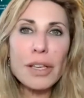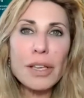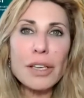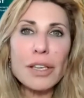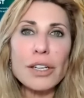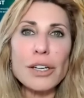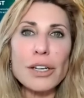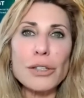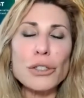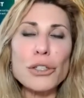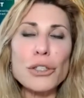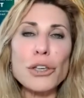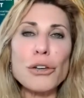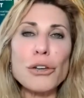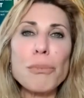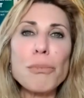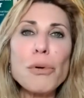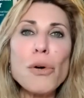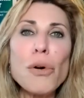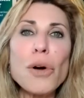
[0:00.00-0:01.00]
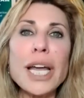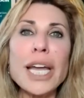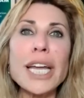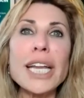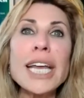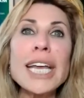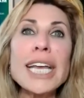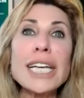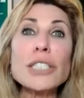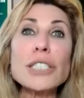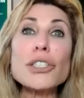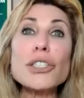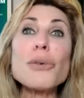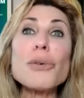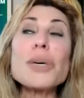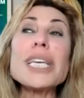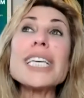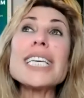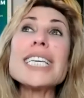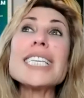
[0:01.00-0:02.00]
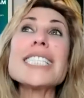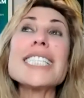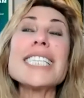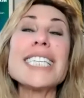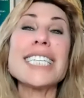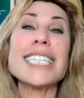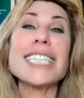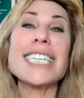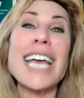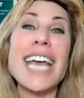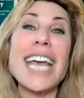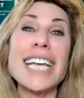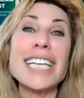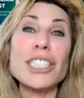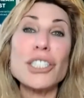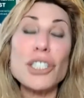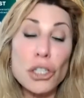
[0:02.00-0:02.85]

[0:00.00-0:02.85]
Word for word: you know, to your point, it's so easy today